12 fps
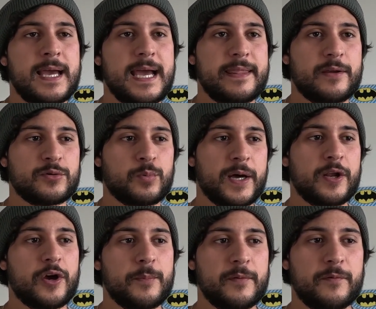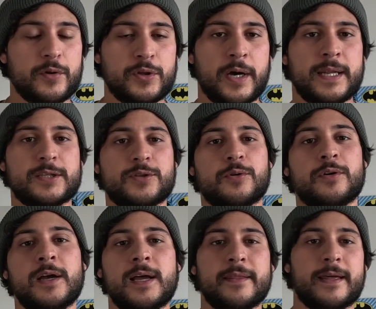and there was one herbivore
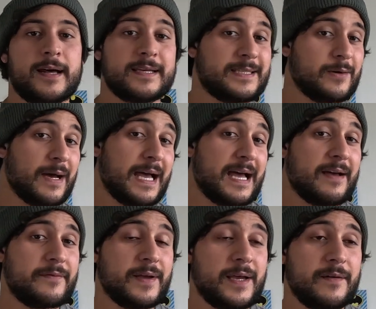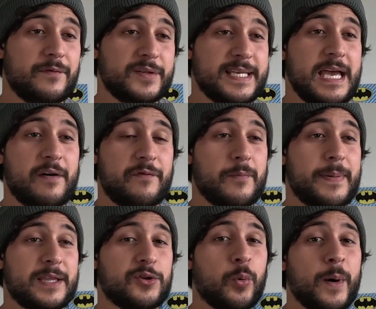dinosaur that I still have for sale for
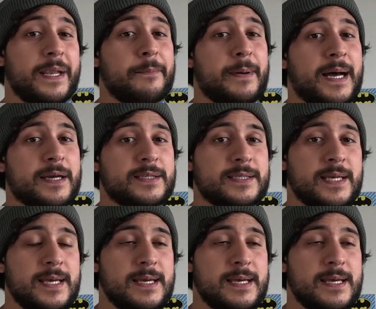about 20 bucks.